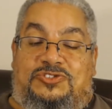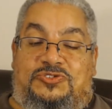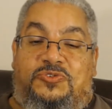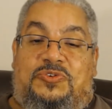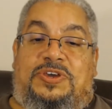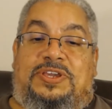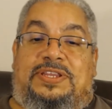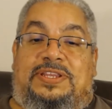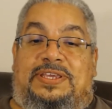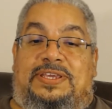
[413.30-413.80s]

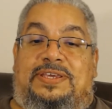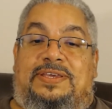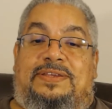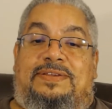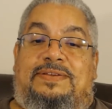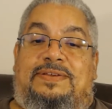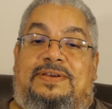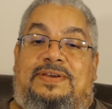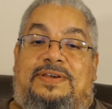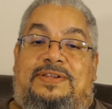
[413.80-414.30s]

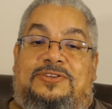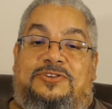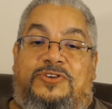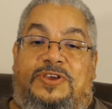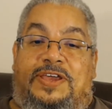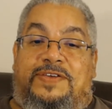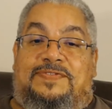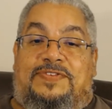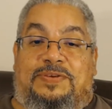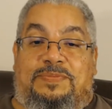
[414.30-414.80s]
joining
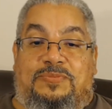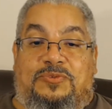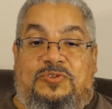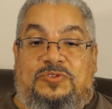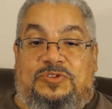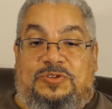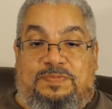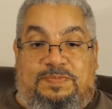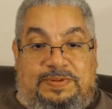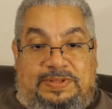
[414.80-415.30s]
Traffic
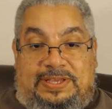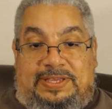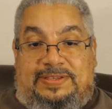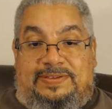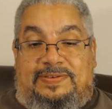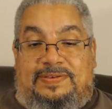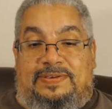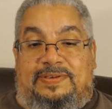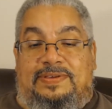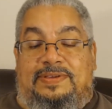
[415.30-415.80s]

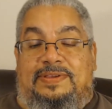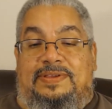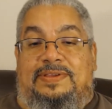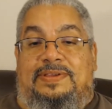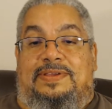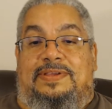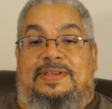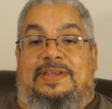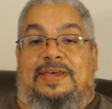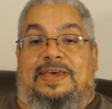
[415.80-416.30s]
Multiplex
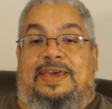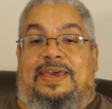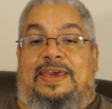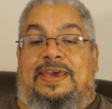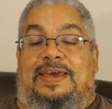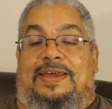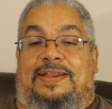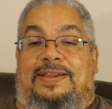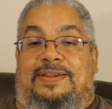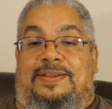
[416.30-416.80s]

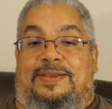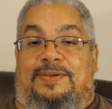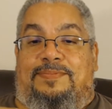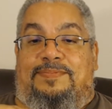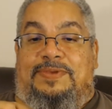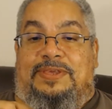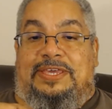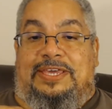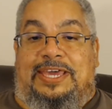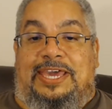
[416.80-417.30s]

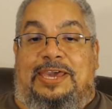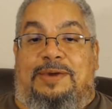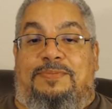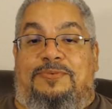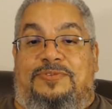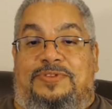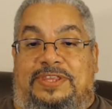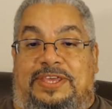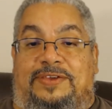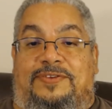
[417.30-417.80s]
and being
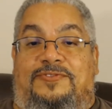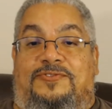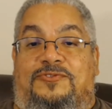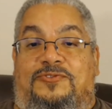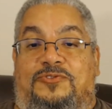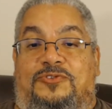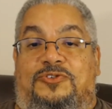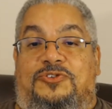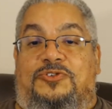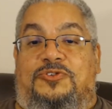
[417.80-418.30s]
able,
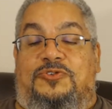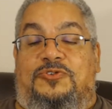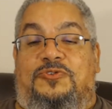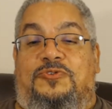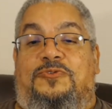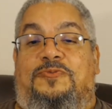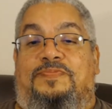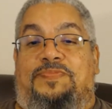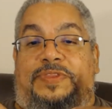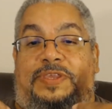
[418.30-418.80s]
therefore,
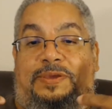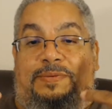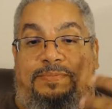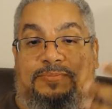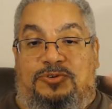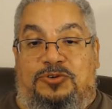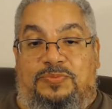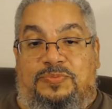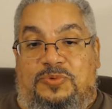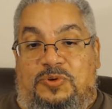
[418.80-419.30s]
to
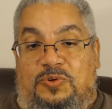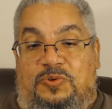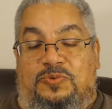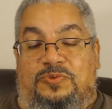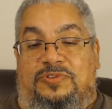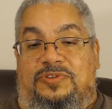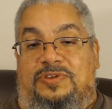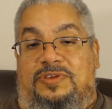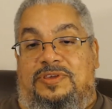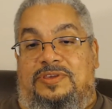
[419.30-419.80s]

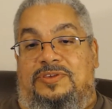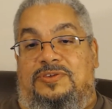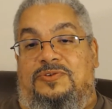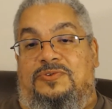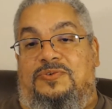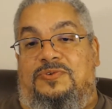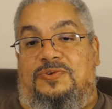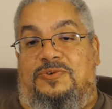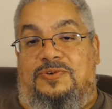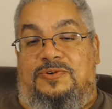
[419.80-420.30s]
promote
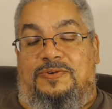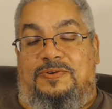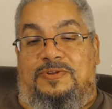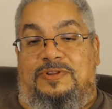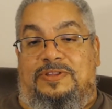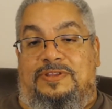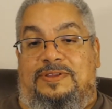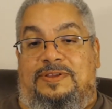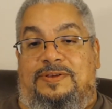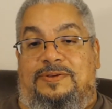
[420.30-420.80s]
your